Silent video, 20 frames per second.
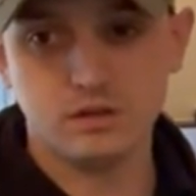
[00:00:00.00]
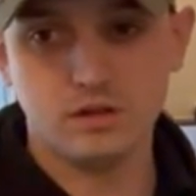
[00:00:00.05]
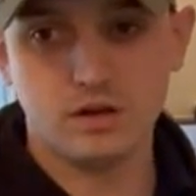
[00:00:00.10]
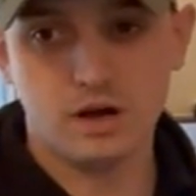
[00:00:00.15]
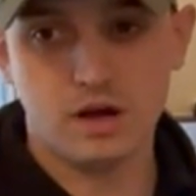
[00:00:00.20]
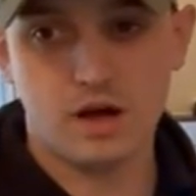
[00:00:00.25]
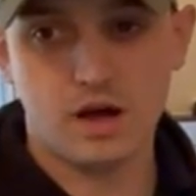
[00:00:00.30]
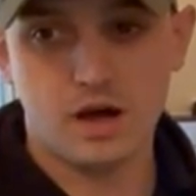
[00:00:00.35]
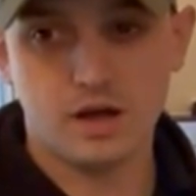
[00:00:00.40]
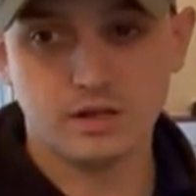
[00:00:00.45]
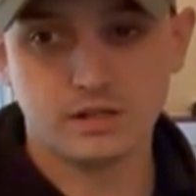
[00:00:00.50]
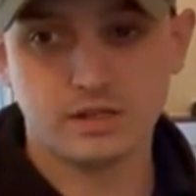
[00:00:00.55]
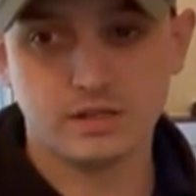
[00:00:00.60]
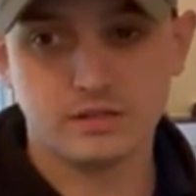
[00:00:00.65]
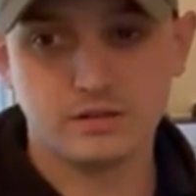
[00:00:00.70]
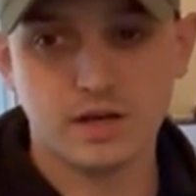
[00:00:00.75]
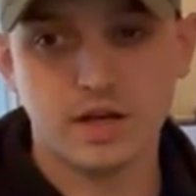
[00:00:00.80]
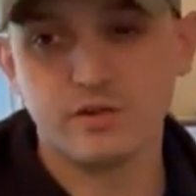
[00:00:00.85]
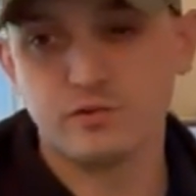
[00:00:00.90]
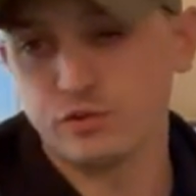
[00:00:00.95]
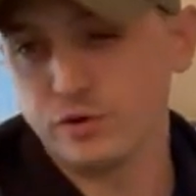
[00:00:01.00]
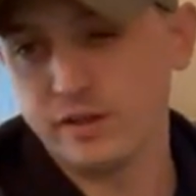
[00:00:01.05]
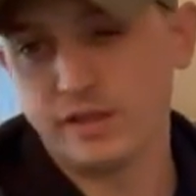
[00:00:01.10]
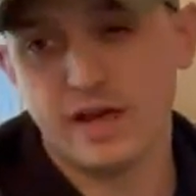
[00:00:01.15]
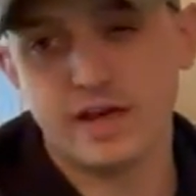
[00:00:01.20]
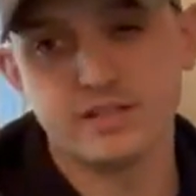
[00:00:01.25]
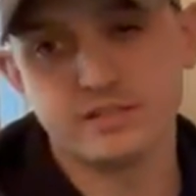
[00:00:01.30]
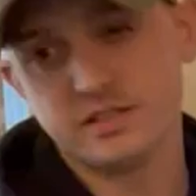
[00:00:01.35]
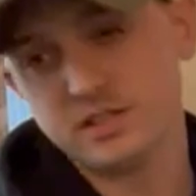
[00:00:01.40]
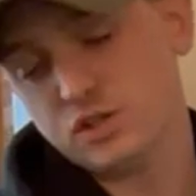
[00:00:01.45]
kind of
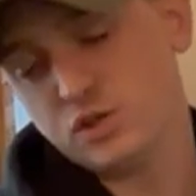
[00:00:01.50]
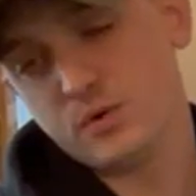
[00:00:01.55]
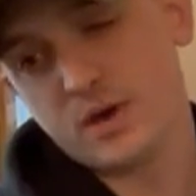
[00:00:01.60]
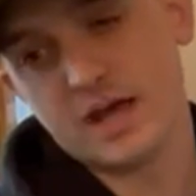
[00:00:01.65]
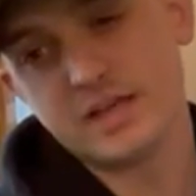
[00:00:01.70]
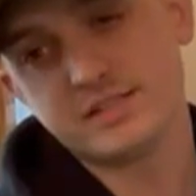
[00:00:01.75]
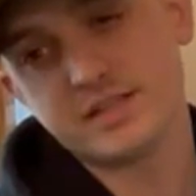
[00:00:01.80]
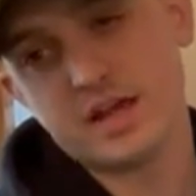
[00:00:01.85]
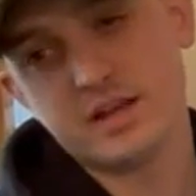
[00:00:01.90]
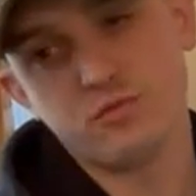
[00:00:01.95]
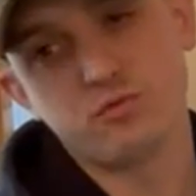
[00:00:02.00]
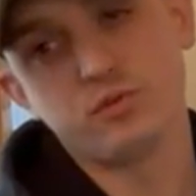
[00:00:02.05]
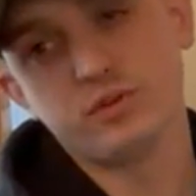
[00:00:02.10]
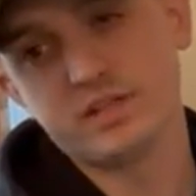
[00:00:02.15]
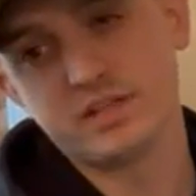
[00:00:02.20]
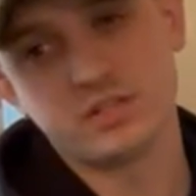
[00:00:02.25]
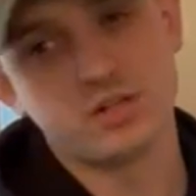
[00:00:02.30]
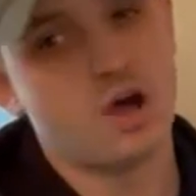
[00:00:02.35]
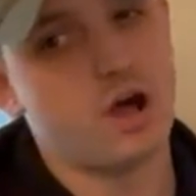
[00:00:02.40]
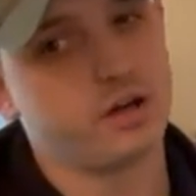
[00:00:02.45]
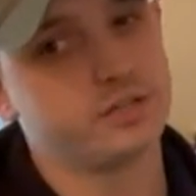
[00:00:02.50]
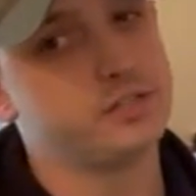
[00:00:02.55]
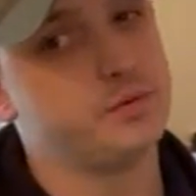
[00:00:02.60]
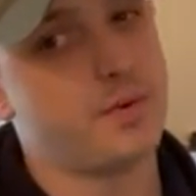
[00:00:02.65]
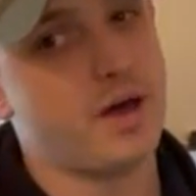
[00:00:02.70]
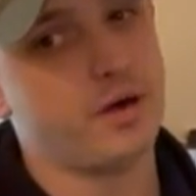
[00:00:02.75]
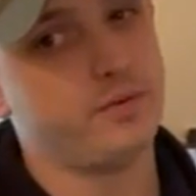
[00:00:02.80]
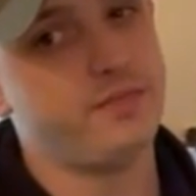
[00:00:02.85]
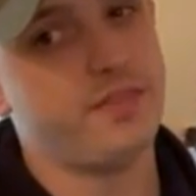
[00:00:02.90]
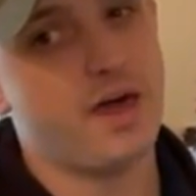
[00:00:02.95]
realized that you guys hadn't really talked
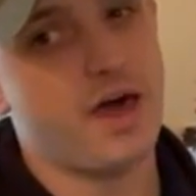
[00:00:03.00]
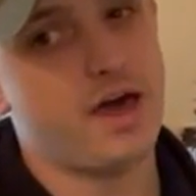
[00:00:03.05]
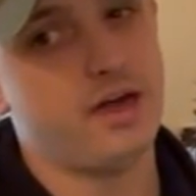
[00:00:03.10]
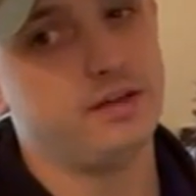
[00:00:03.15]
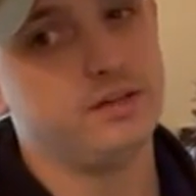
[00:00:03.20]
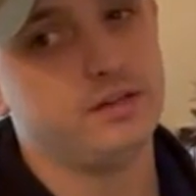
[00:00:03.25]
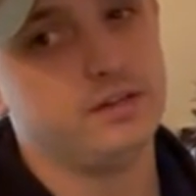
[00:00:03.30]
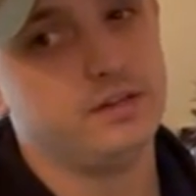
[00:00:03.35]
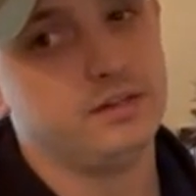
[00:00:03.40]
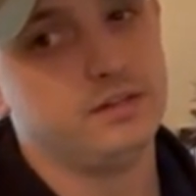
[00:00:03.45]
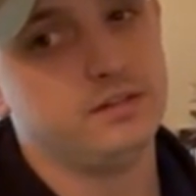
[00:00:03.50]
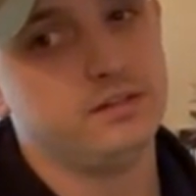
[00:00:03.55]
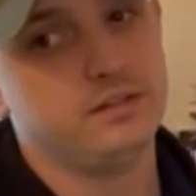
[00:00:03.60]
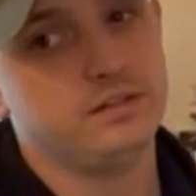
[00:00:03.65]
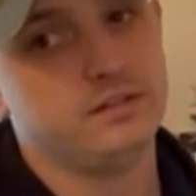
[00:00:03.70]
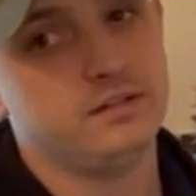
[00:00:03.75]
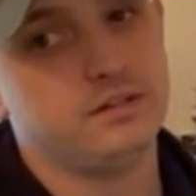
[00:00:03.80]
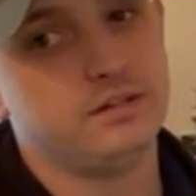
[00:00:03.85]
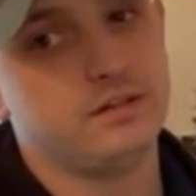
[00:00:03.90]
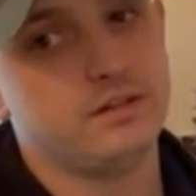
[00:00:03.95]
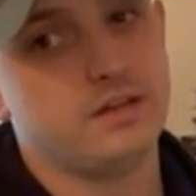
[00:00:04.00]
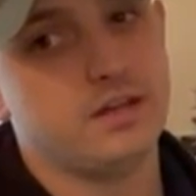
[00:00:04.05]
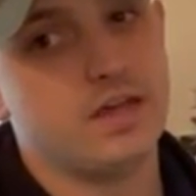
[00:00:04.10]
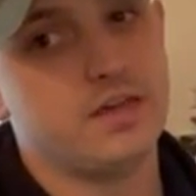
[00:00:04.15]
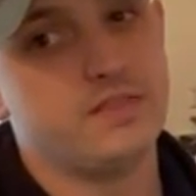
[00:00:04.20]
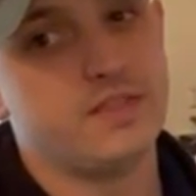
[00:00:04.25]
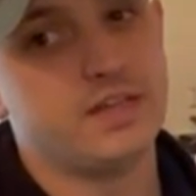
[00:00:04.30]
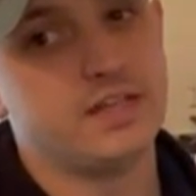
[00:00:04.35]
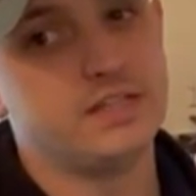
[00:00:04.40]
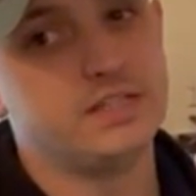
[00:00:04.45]
about that,
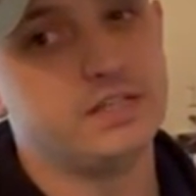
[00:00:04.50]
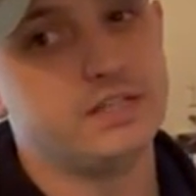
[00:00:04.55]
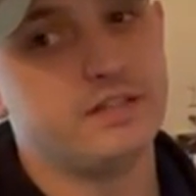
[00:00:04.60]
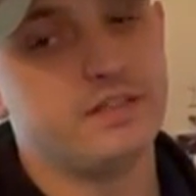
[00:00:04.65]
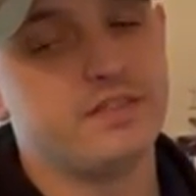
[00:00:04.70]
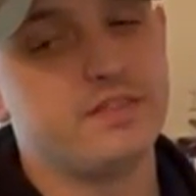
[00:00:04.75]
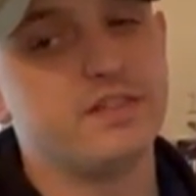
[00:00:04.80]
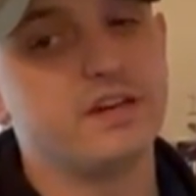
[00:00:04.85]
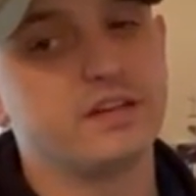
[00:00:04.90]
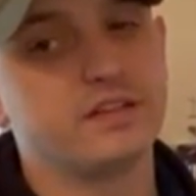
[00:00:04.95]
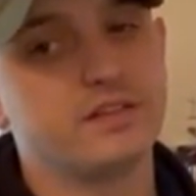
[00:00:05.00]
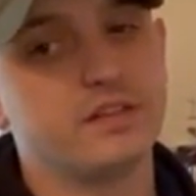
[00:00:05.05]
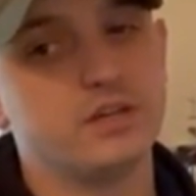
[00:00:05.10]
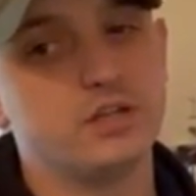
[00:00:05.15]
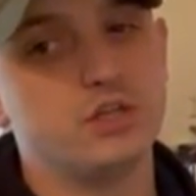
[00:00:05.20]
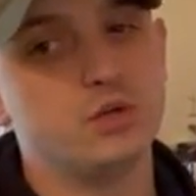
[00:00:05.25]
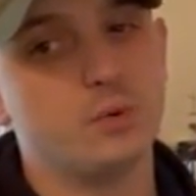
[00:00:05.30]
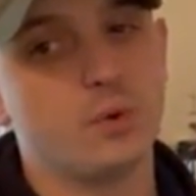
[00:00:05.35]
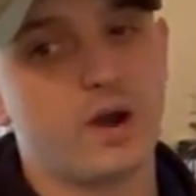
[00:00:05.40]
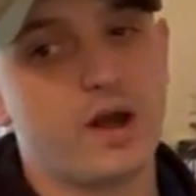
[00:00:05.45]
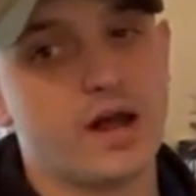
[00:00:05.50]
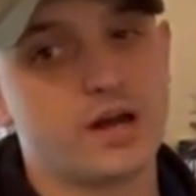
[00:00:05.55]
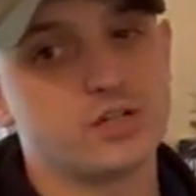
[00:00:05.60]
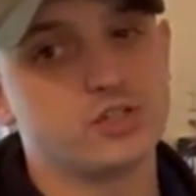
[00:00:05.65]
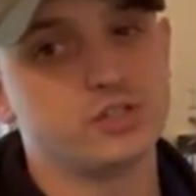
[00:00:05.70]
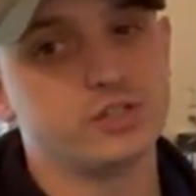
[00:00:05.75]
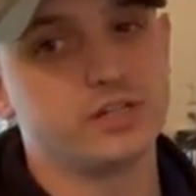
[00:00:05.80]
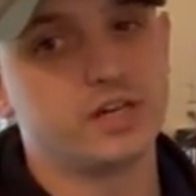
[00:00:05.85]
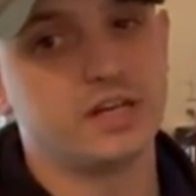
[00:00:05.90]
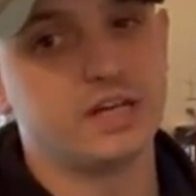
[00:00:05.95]
and that he didn't think that you were
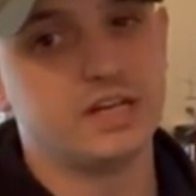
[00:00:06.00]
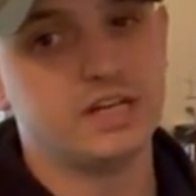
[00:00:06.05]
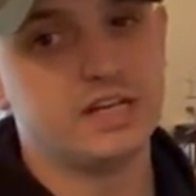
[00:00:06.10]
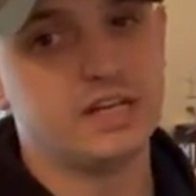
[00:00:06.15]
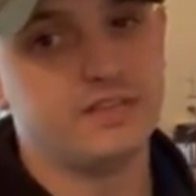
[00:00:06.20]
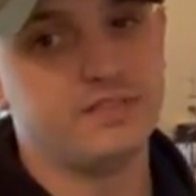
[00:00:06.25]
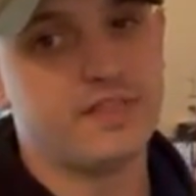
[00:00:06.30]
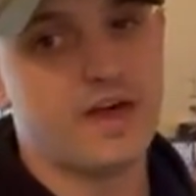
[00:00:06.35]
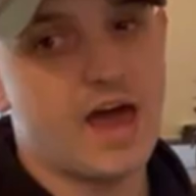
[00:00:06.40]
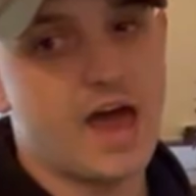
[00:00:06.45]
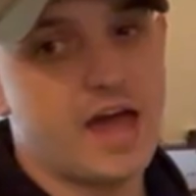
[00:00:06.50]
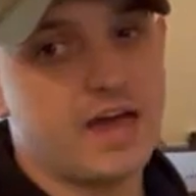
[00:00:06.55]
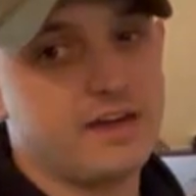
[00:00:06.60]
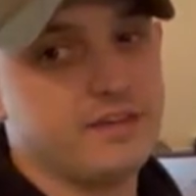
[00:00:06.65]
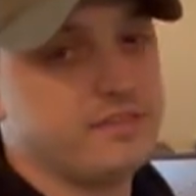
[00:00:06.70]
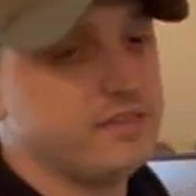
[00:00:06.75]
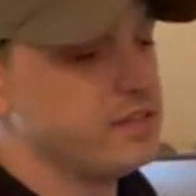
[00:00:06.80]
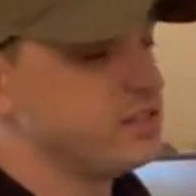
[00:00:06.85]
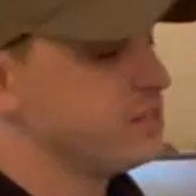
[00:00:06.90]
actually going to need that. And the